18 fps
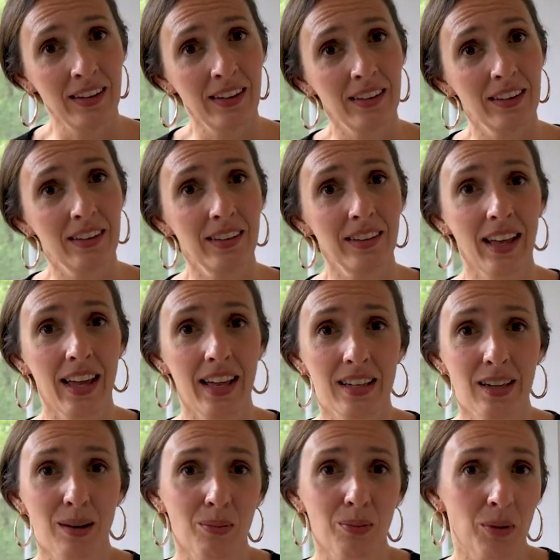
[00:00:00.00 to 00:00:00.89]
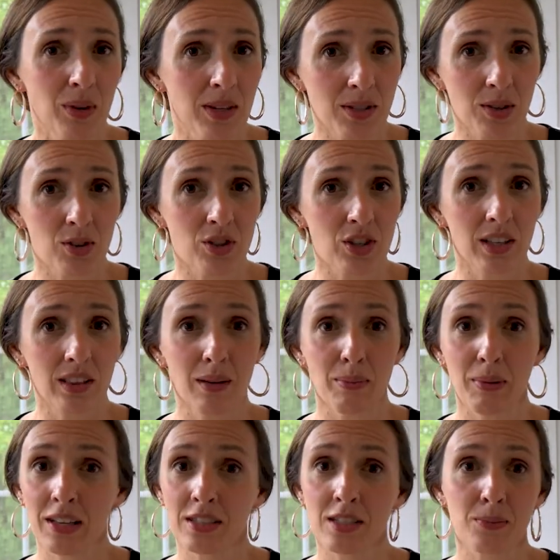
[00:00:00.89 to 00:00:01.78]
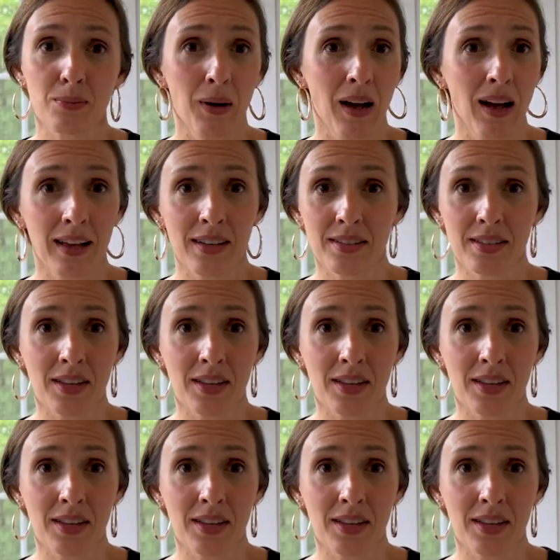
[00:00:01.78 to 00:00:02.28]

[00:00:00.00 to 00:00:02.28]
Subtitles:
you'll end up researching the best buys